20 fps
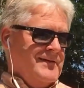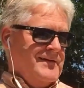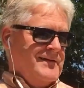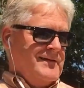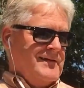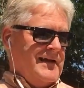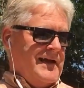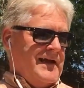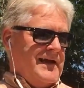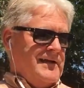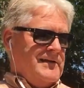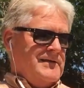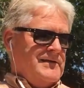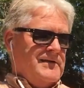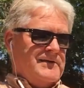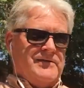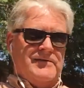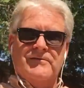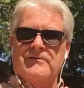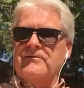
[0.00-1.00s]
Danny
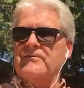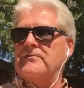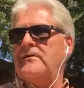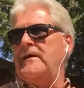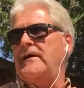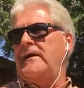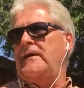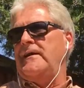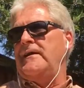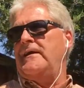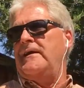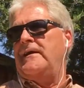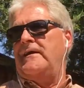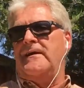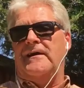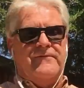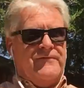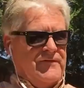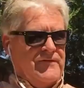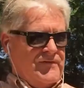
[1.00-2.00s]
looked to his right at
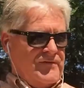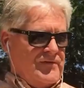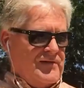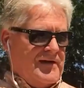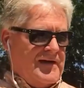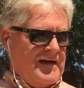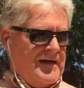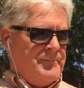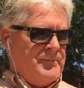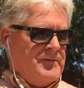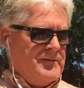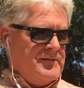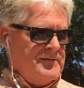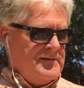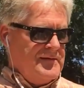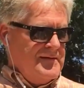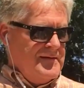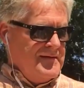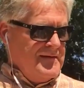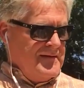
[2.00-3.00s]
Officer
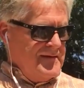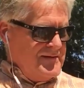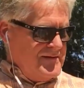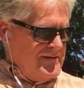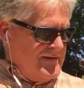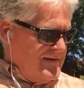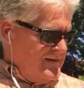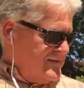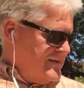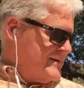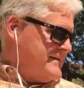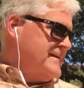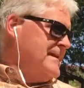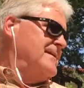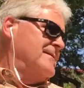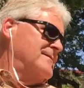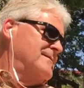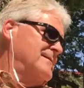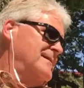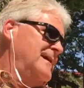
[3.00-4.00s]
Oppen. He looked
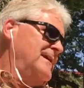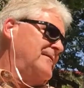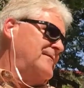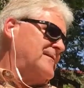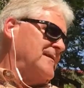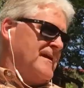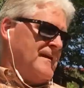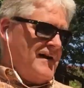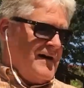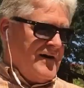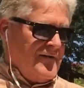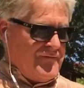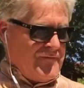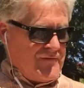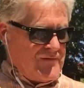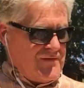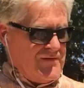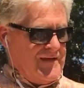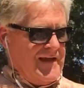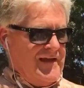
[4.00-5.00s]
at his left at
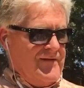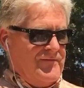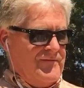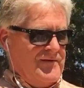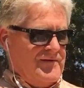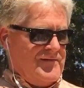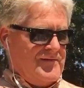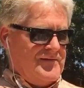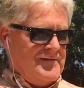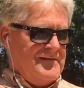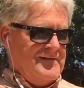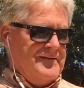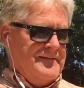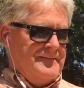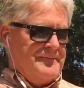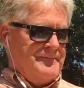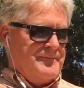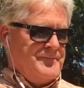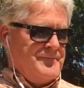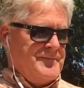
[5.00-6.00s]
Officer Davis.
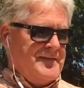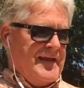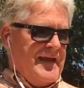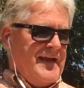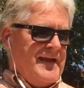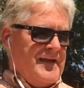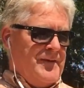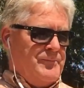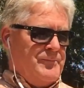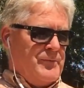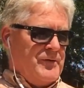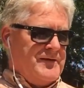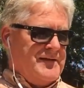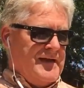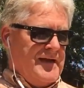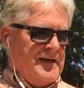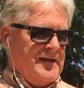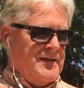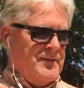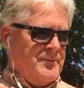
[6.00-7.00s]
Danny
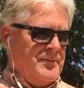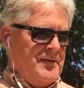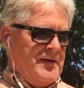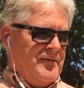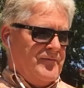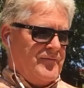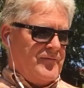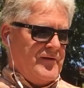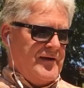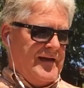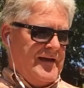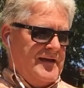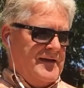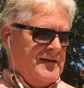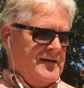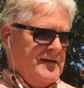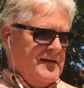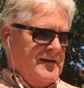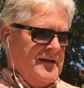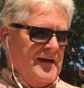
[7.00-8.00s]
pretended to be afraid.
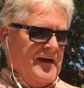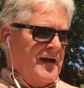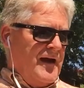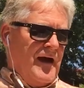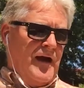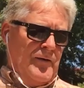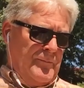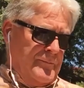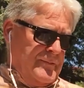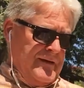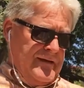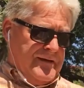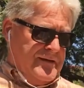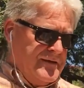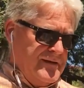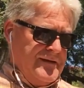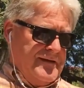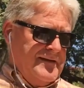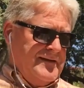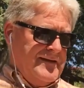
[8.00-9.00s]
"I'll be
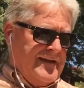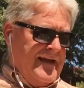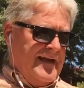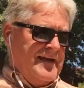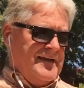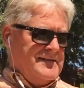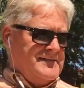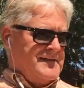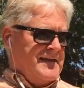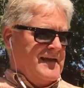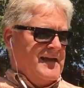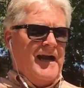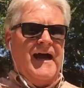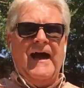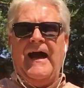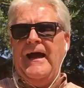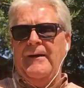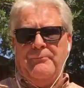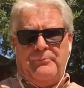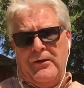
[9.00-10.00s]
good," Danny said.
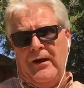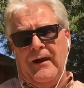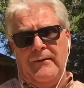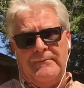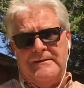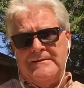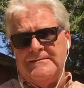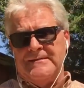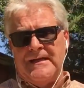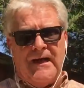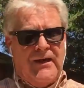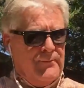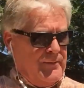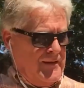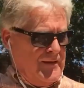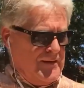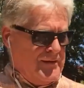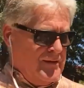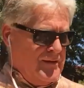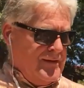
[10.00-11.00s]
"I promise I'll
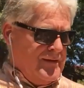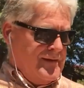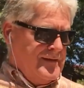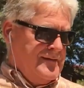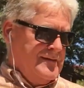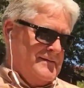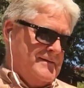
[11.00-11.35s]
be good."